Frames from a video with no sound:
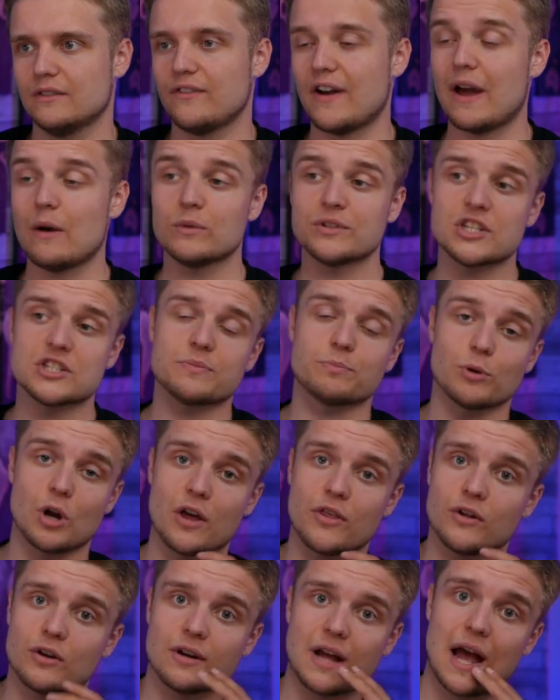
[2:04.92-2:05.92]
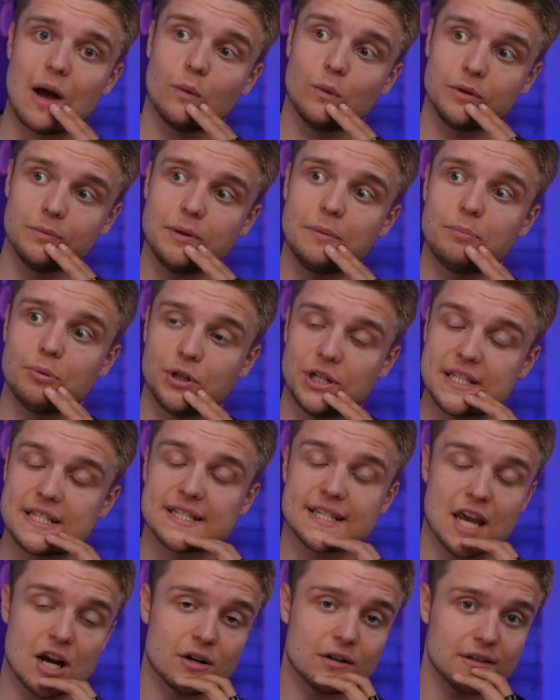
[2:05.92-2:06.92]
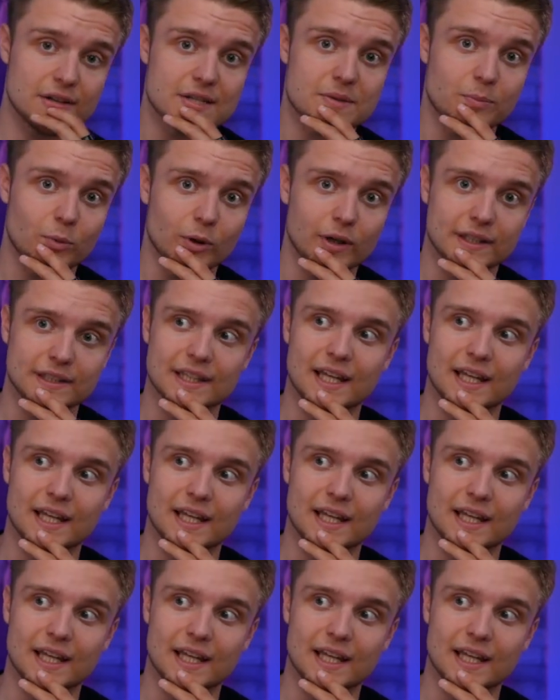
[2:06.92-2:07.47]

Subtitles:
If I was his brother, I would be pretty scared at this point.